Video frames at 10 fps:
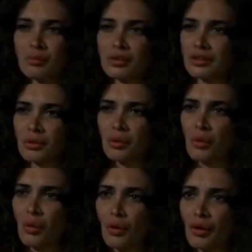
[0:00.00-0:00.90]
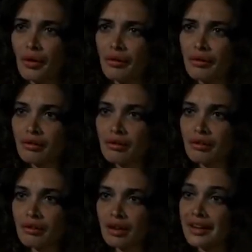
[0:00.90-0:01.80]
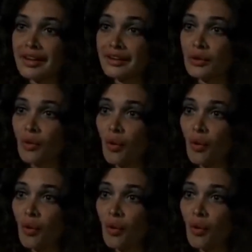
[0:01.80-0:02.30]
me no whore. I ain't no